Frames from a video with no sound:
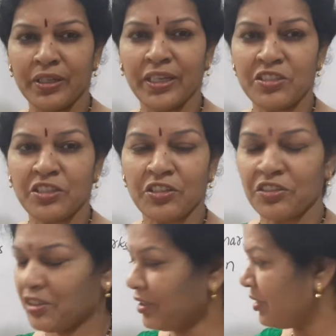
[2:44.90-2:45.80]
A
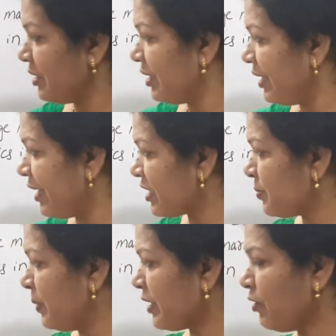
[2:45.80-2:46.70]
section, X
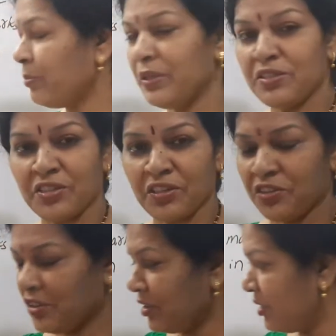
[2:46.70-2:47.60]
bar of B
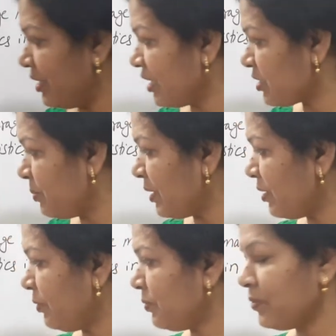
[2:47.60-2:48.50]
section, X bar
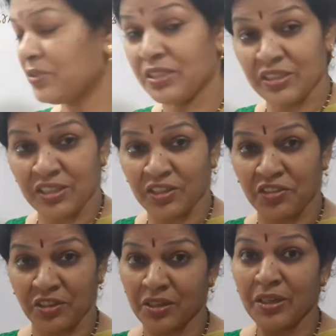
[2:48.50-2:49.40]
of C
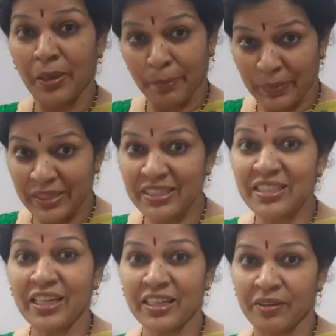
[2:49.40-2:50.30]
section.
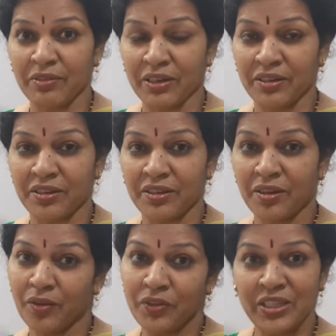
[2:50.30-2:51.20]
Means are given
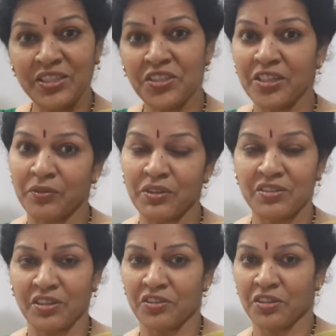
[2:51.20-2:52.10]
of each and every
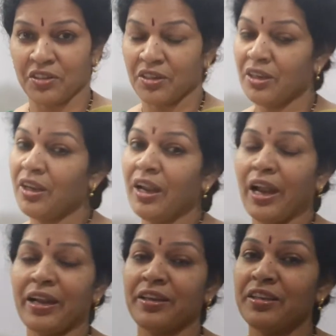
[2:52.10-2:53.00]
section.
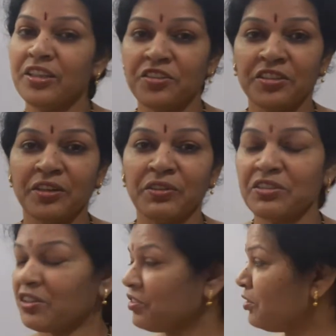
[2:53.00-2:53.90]
And in each and every
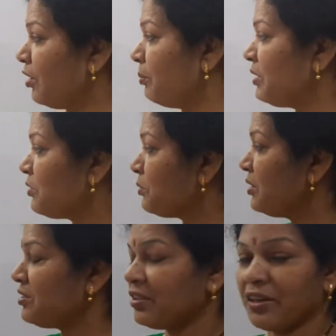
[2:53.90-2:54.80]
section, how many
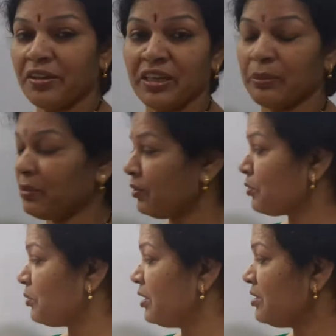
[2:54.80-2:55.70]
students are there? Number of
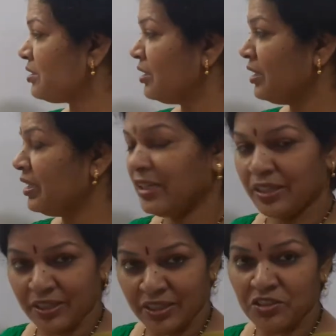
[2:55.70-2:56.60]
students
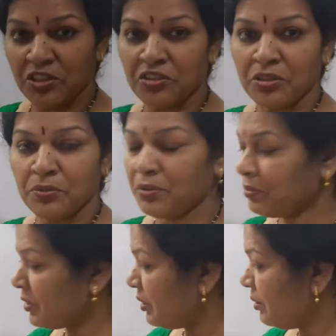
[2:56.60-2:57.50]
in A section
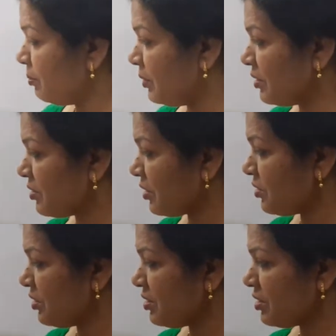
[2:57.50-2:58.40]
50, B
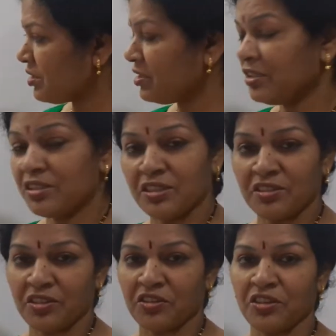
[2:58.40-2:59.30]
section 60, C
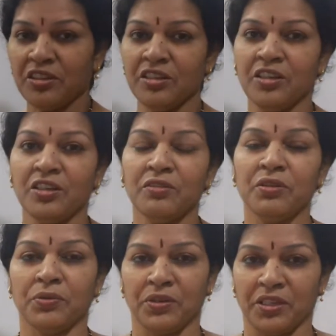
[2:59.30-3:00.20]
section
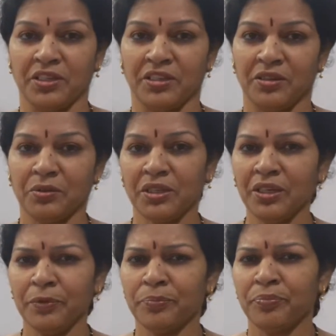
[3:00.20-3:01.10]
50.
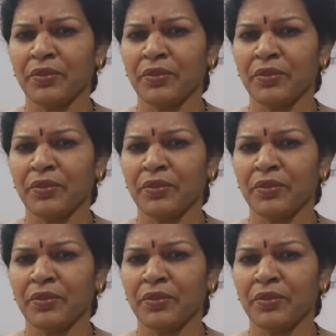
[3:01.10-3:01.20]
Okay,